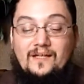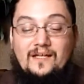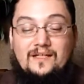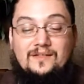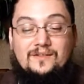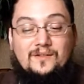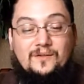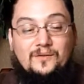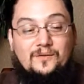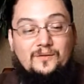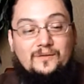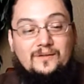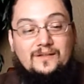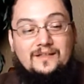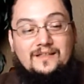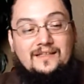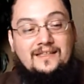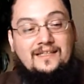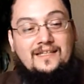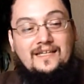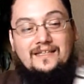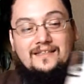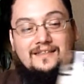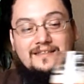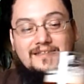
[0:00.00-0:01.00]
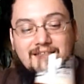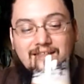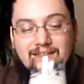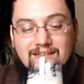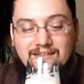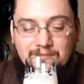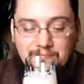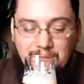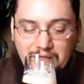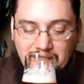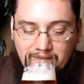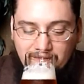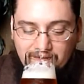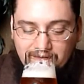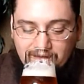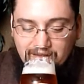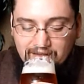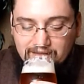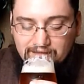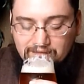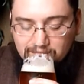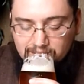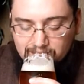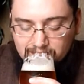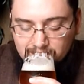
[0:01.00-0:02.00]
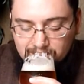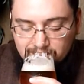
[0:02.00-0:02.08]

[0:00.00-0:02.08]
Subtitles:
So getting to the smell on this,